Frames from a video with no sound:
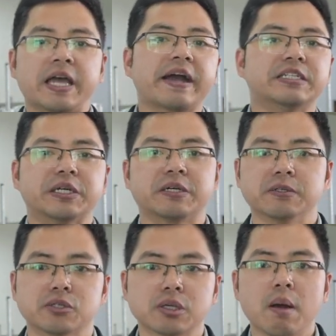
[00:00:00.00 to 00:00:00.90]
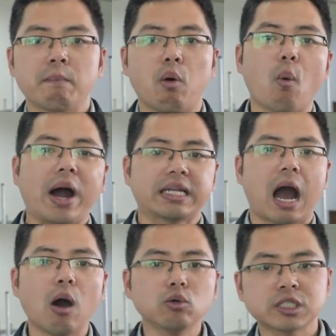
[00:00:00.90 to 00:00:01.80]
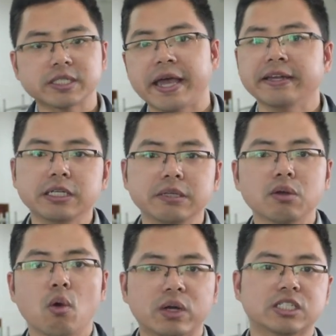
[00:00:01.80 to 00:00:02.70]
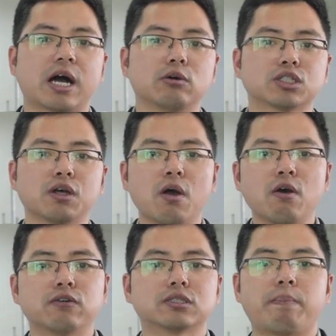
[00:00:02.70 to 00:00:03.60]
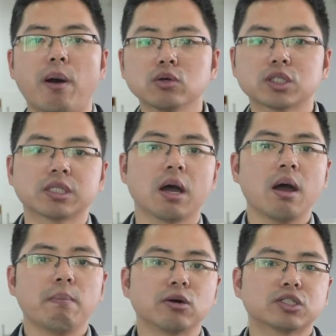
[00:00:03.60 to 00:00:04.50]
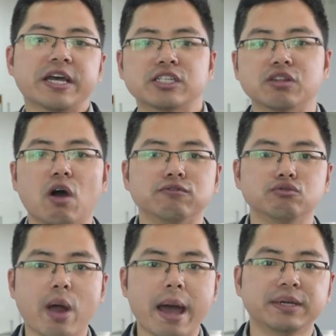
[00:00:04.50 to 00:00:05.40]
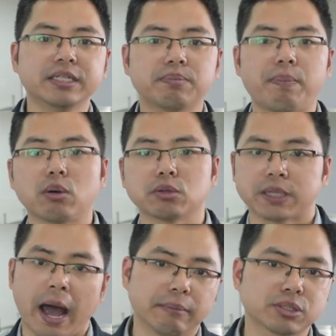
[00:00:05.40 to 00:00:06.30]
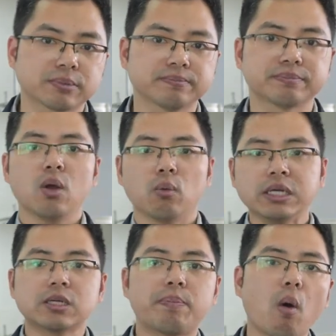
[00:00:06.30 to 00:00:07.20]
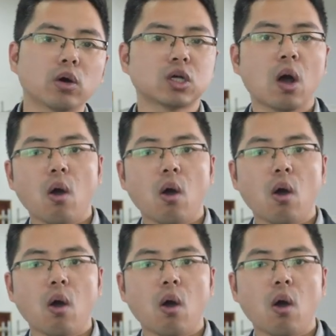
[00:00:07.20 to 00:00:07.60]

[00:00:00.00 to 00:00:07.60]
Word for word: techniques provide outstanding results for the post possession of rapid prototypes. We support